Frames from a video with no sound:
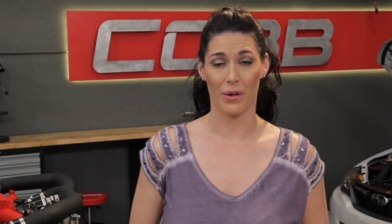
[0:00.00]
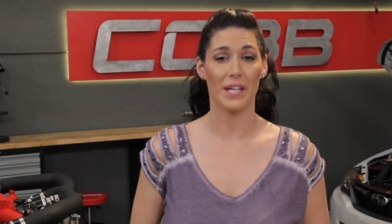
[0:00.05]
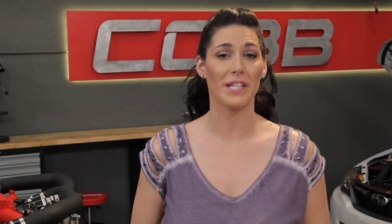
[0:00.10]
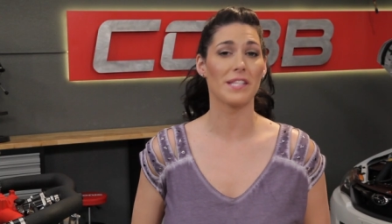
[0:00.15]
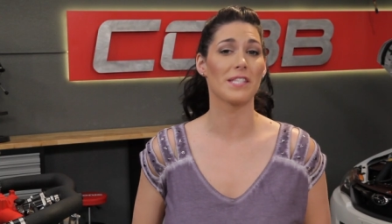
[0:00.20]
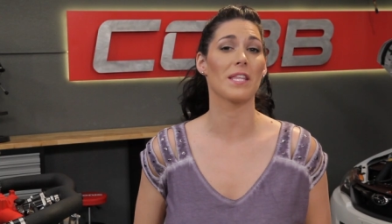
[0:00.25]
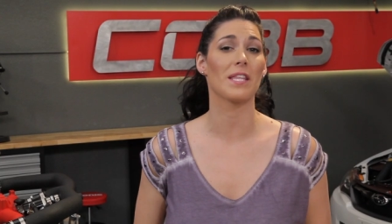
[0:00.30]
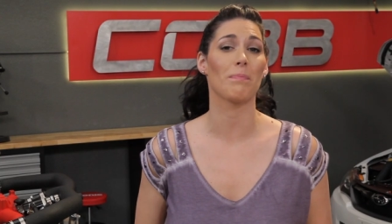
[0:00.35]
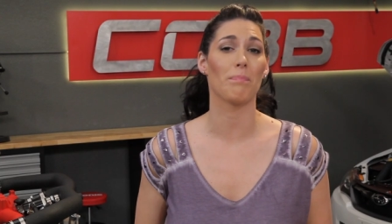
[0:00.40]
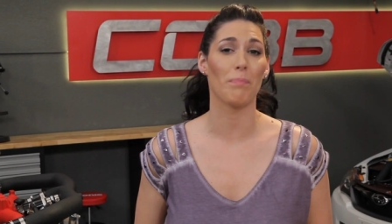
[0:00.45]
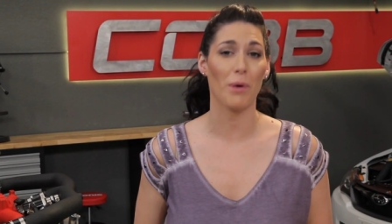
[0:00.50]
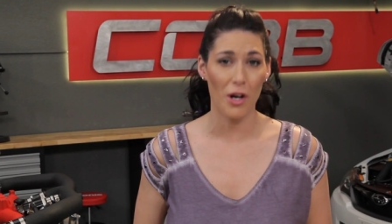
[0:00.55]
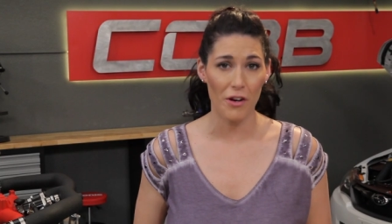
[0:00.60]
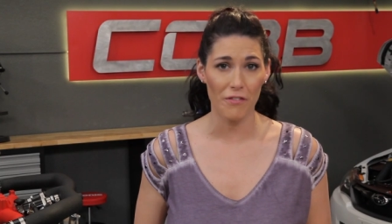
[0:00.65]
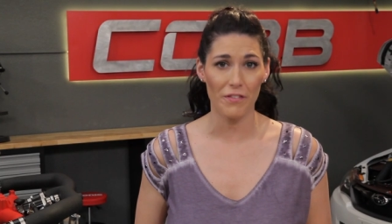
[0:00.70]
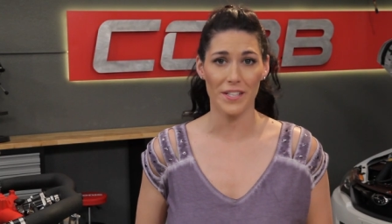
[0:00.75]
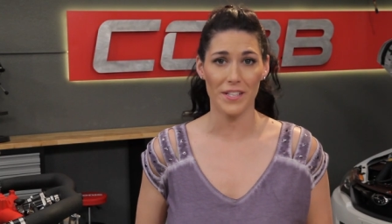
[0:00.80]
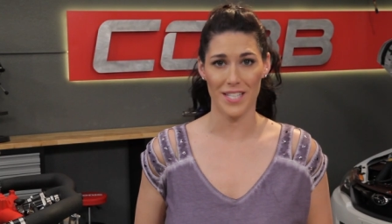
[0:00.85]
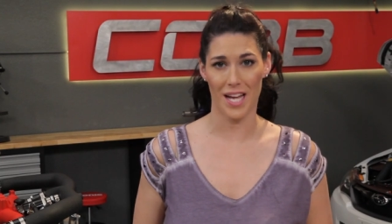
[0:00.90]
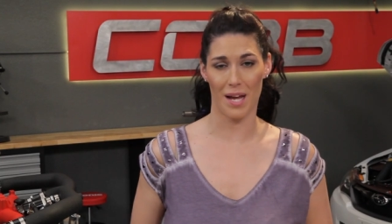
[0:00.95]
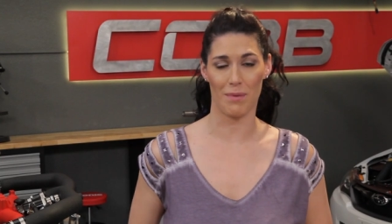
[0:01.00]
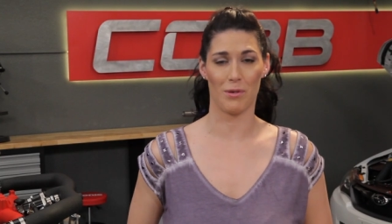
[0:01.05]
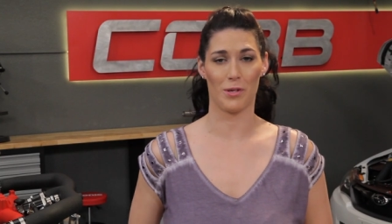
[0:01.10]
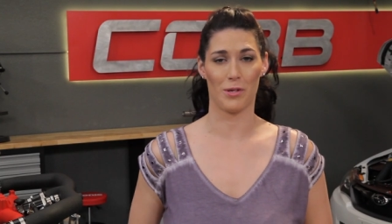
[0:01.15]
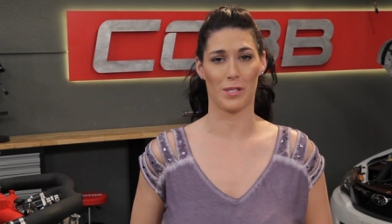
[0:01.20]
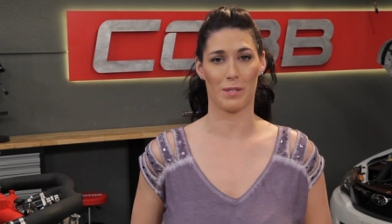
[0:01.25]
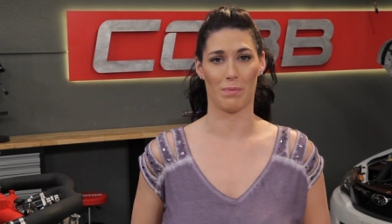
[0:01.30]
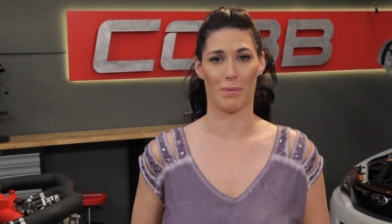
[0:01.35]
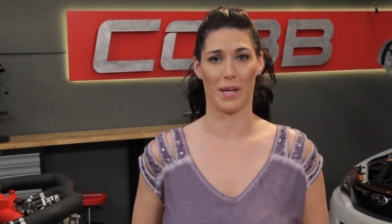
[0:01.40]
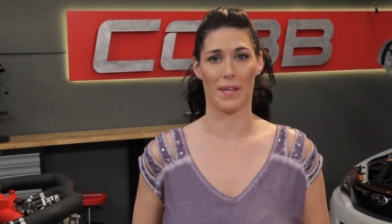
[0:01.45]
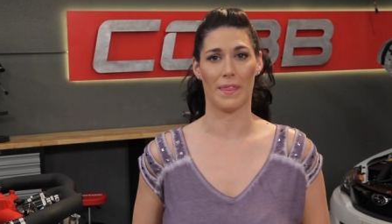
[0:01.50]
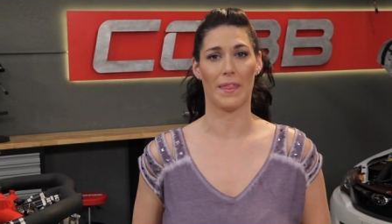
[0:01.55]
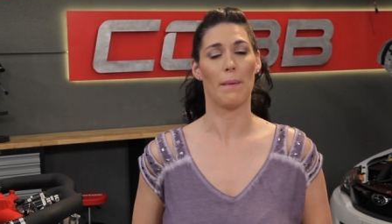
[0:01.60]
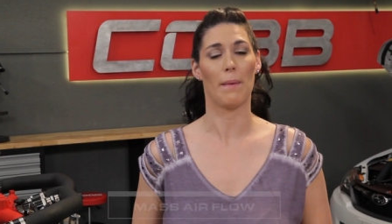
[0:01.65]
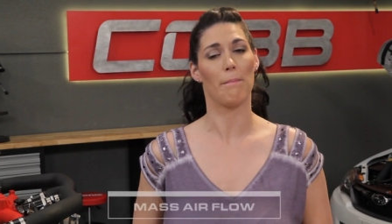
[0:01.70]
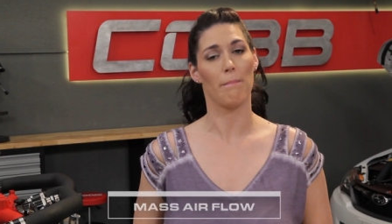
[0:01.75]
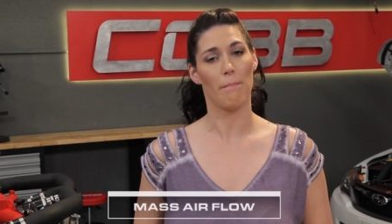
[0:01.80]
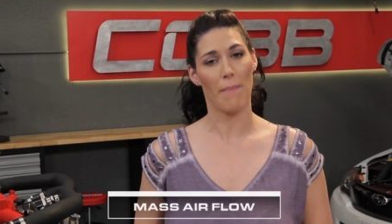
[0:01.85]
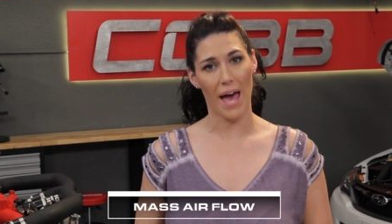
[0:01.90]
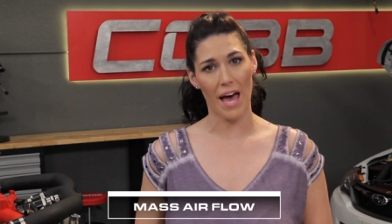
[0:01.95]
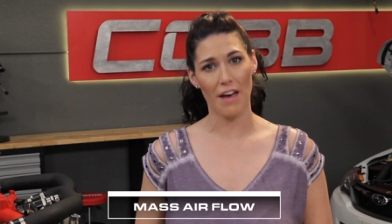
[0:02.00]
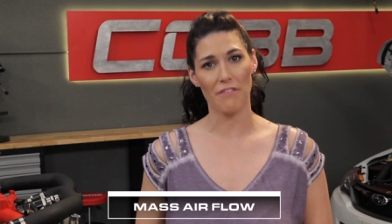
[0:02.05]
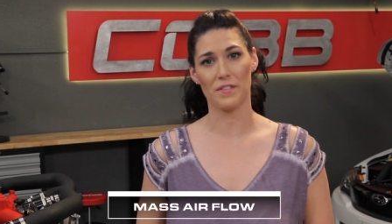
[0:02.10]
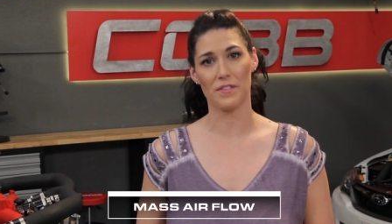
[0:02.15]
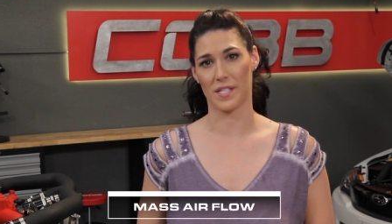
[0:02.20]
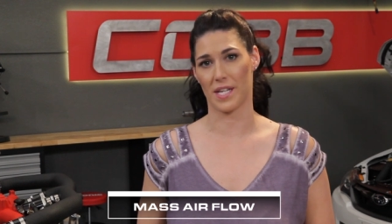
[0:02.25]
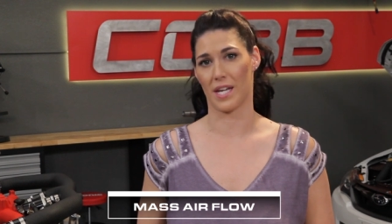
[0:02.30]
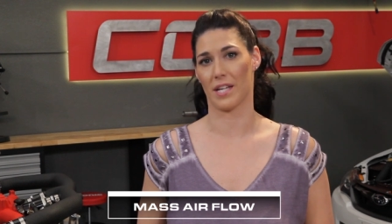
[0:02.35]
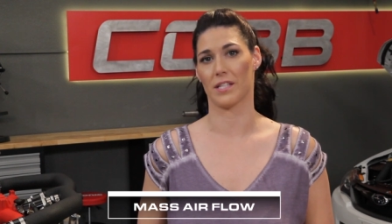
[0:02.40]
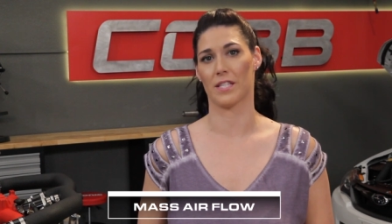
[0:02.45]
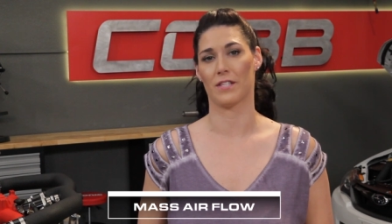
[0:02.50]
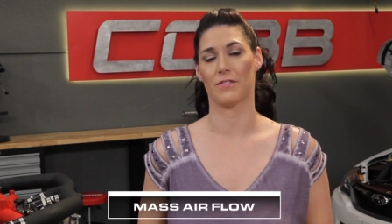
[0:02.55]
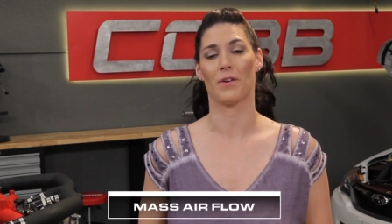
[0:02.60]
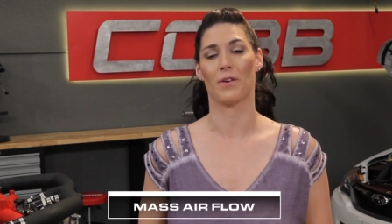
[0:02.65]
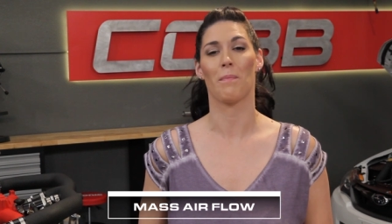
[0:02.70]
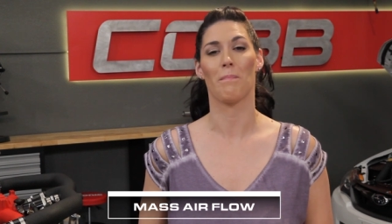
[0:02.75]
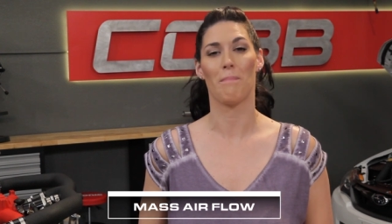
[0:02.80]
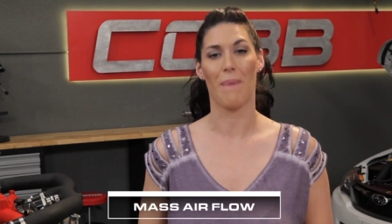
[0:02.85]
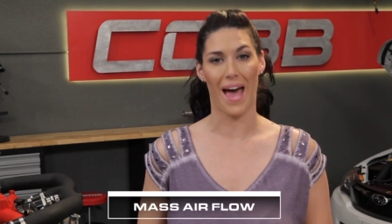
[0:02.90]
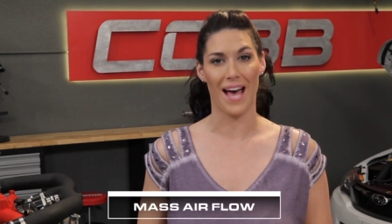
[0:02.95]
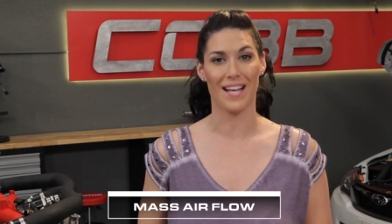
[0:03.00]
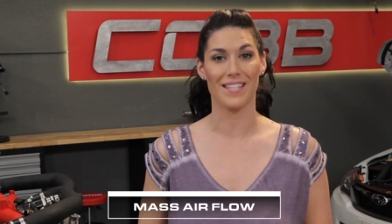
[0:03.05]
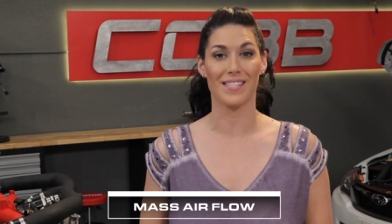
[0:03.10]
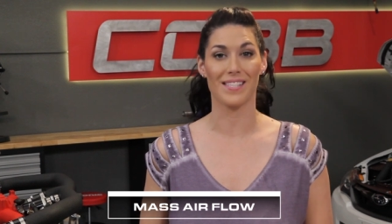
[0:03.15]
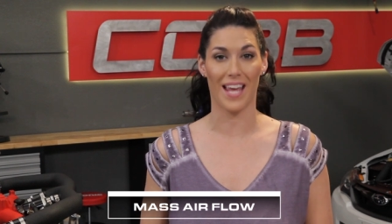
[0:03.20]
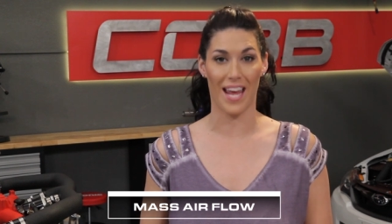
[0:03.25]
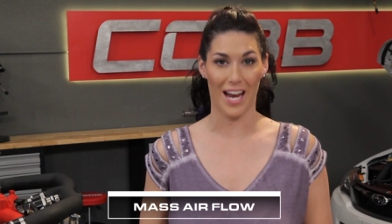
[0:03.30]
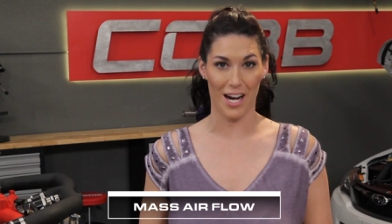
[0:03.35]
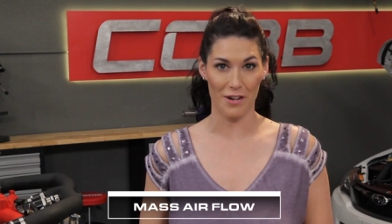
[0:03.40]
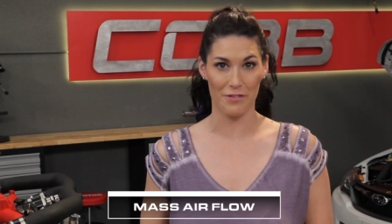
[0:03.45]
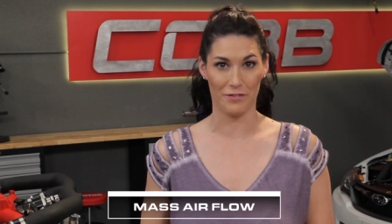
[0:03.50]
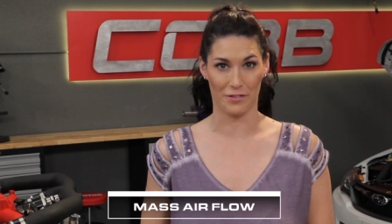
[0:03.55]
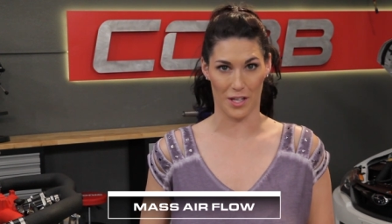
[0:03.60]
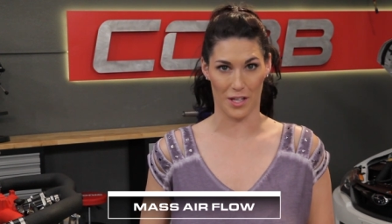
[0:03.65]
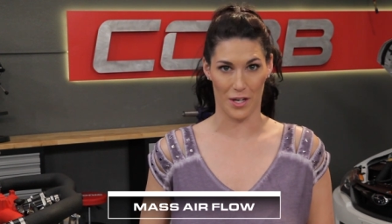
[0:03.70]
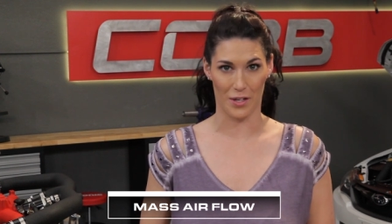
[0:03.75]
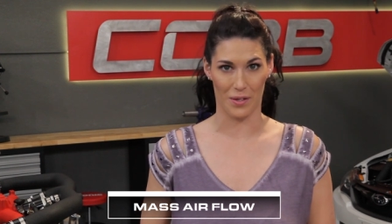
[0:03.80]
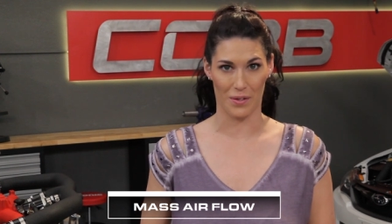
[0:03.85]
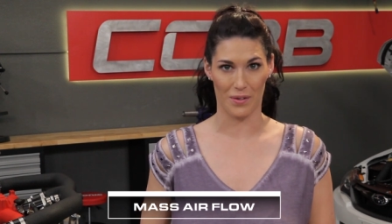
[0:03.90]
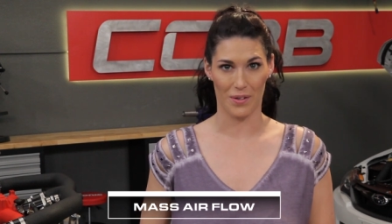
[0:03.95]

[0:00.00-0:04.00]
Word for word: it's the perfect time to explain that MAF stands for mass airflow.